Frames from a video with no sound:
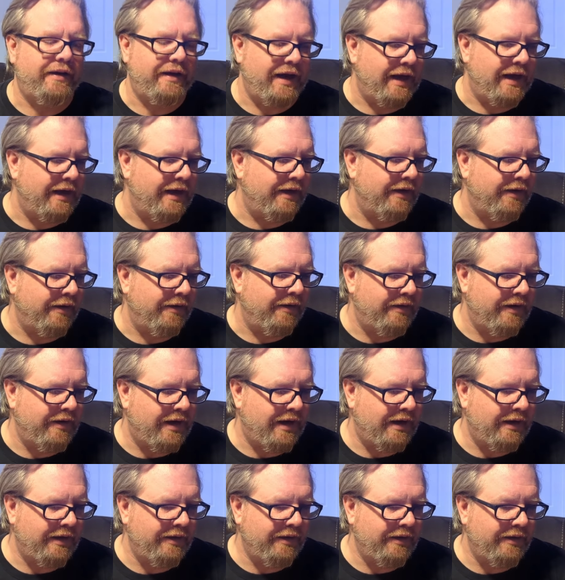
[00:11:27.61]
And
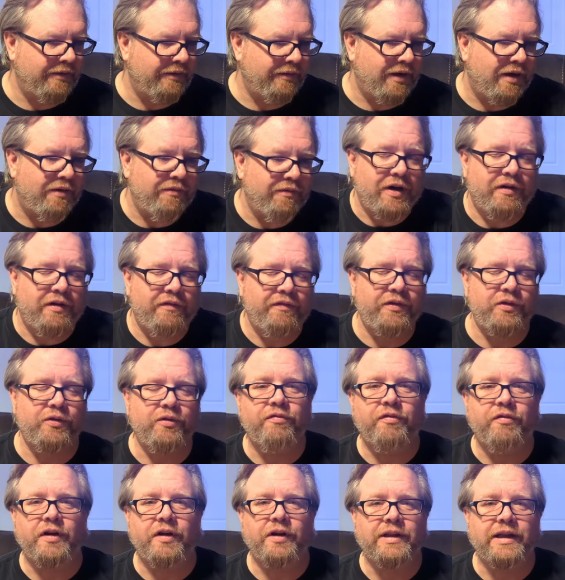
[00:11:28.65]
I've got a few
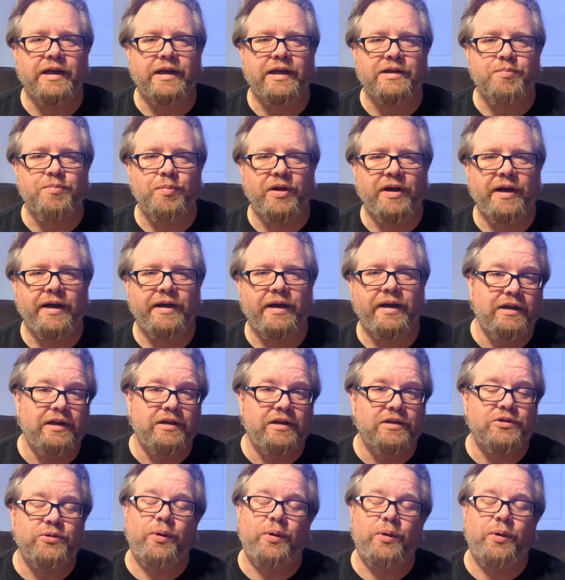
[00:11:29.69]
fun things planned out,